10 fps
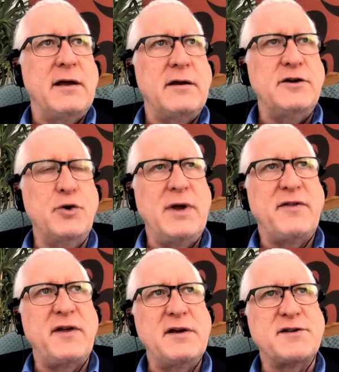doing
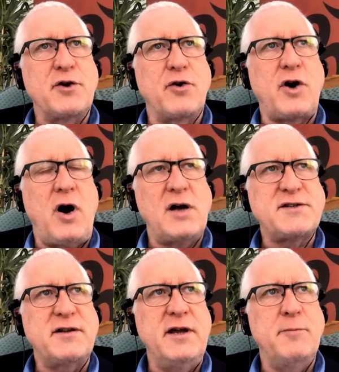things that are
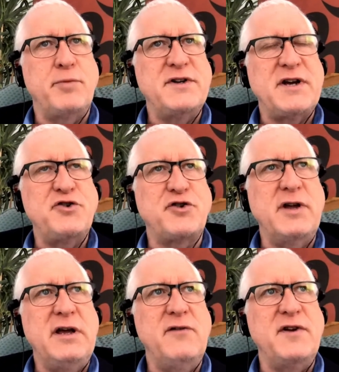costly and
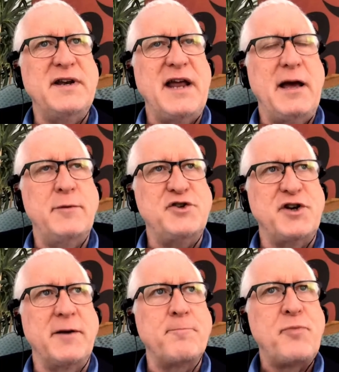potentially even
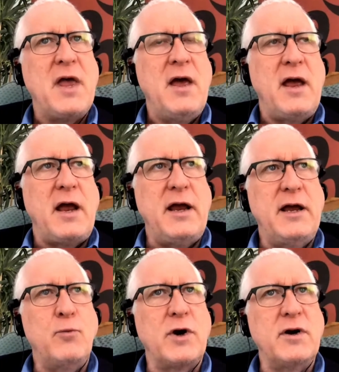damaging.
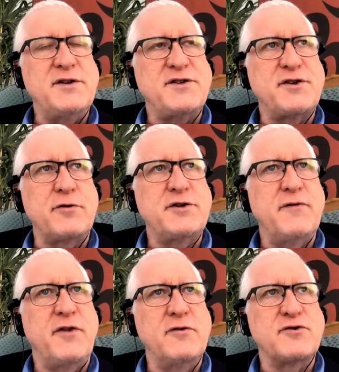And we're in search
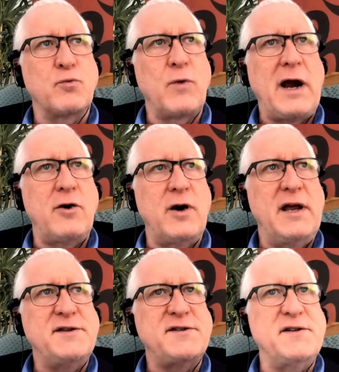of those rare
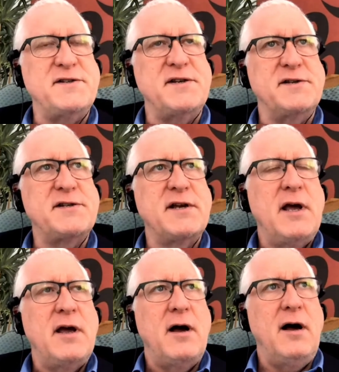instances
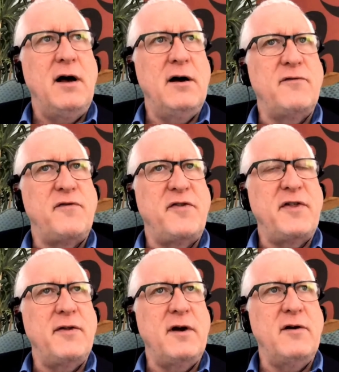of
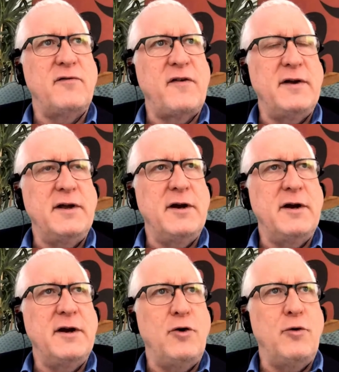of you
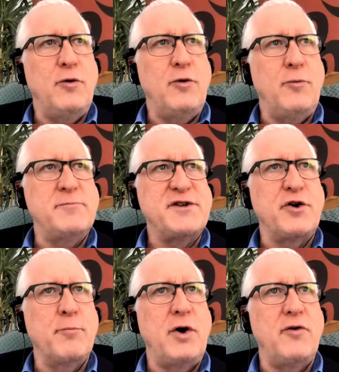know
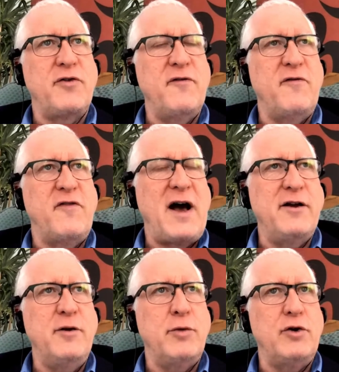outcomes that are both
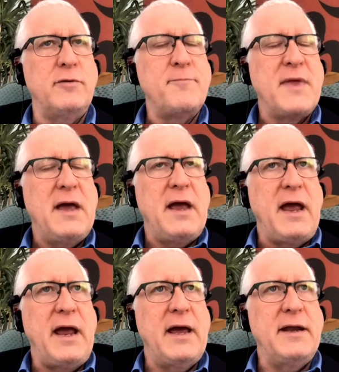valuable
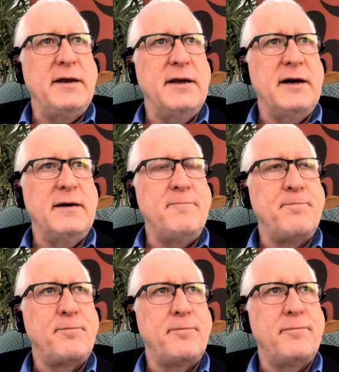and um,
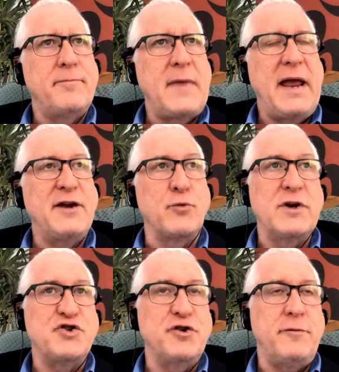and
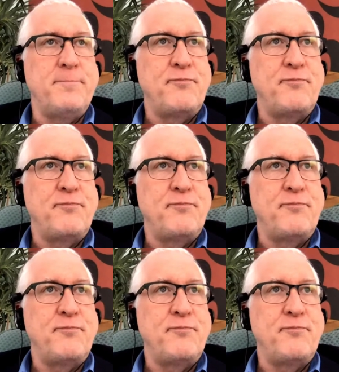original.